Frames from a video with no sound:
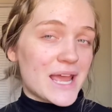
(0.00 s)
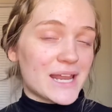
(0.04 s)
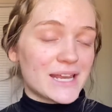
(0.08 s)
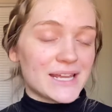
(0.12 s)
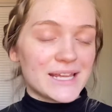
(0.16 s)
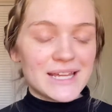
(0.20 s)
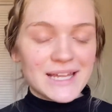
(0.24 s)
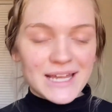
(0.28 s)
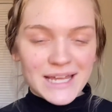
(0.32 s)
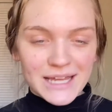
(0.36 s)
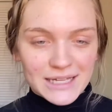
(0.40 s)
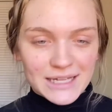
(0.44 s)

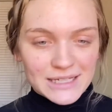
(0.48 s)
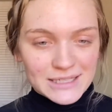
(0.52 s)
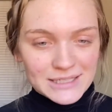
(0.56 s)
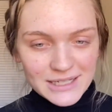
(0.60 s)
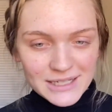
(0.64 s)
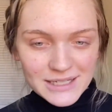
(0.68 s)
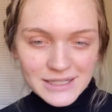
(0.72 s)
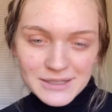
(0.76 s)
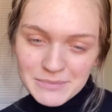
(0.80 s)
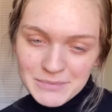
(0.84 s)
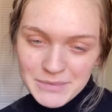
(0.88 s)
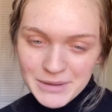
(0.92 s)
it and
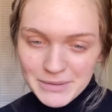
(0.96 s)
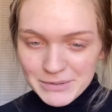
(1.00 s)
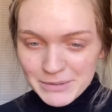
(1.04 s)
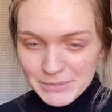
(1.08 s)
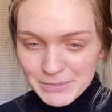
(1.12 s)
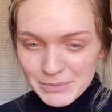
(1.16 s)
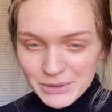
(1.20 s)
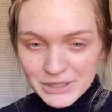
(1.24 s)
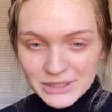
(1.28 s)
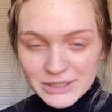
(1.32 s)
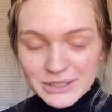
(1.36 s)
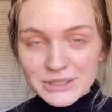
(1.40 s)
maybe
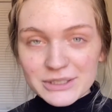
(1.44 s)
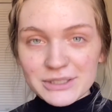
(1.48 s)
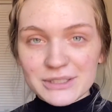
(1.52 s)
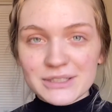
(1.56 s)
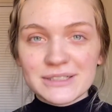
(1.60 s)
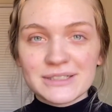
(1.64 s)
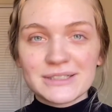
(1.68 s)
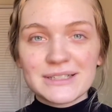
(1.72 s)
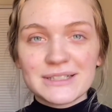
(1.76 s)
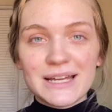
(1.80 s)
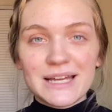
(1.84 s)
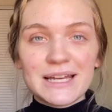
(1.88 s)
put a
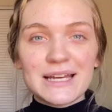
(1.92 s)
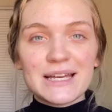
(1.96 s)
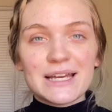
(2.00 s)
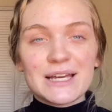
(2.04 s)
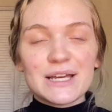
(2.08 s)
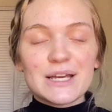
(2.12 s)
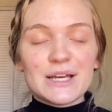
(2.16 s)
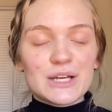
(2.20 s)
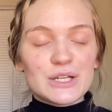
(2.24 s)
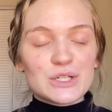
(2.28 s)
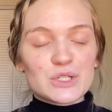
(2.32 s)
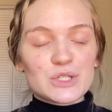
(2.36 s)
little
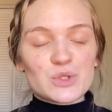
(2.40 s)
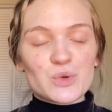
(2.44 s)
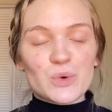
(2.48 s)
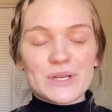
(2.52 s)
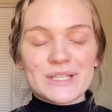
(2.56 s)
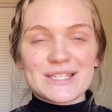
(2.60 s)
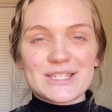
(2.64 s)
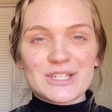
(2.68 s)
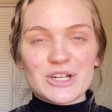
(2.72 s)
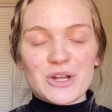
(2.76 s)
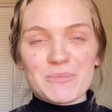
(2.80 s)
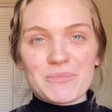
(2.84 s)

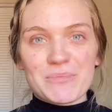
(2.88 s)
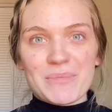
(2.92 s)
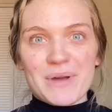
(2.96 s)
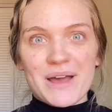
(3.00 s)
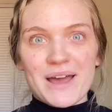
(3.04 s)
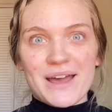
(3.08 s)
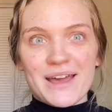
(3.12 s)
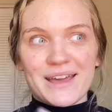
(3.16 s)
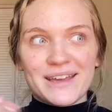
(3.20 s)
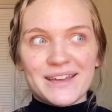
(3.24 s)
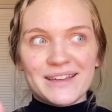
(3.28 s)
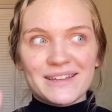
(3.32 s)
twist on
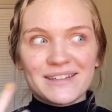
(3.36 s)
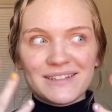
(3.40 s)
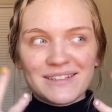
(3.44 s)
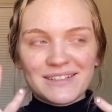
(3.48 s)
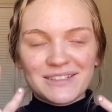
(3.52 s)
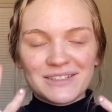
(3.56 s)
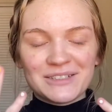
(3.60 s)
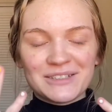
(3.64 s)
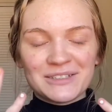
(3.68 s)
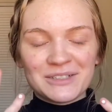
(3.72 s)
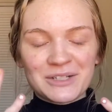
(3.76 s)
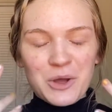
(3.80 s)
my
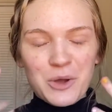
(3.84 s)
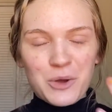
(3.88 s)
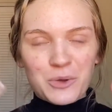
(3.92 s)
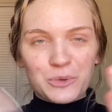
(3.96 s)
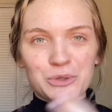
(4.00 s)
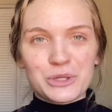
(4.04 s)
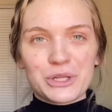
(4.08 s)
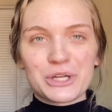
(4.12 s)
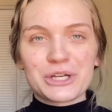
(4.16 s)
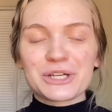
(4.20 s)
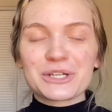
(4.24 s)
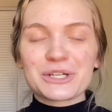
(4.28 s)
own
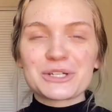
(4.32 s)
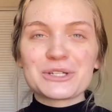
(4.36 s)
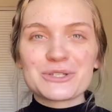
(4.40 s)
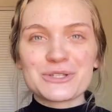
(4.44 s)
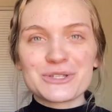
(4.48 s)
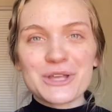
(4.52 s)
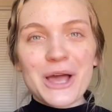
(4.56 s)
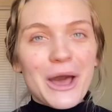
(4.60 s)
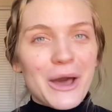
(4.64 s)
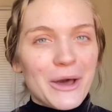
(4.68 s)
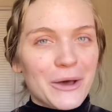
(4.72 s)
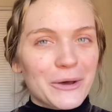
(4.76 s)
look.
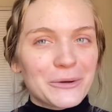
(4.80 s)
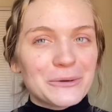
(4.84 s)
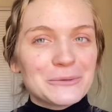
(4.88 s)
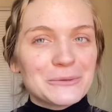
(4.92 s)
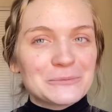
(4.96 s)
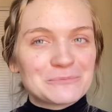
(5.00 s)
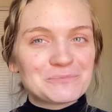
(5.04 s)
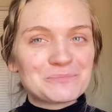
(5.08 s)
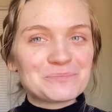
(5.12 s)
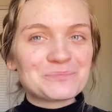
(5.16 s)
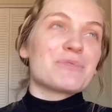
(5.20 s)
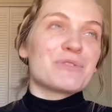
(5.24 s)

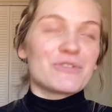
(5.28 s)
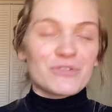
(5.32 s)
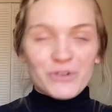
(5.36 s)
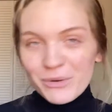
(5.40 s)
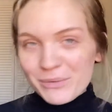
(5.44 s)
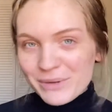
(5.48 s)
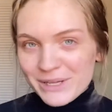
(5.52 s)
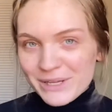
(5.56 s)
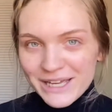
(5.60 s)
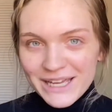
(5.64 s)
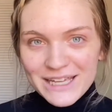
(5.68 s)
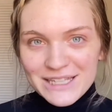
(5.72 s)
So before
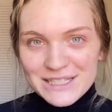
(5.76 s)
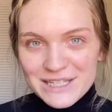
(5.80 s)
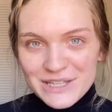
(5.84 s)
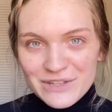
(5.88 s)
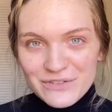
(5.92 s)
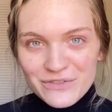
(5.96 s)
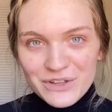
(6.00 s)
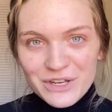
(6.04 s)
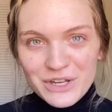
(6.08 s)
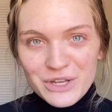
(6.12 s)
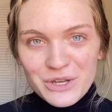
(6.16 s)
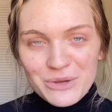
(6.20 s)
we get into the
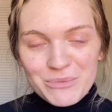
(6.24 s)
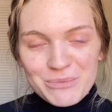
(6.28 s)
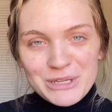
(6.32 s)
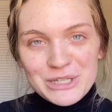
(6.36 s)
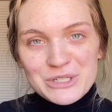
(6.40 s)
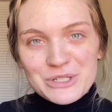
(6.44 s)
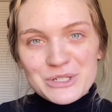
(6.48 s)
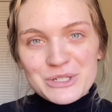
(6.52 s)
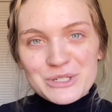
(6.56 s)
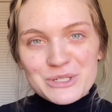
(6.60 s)
video, make sure to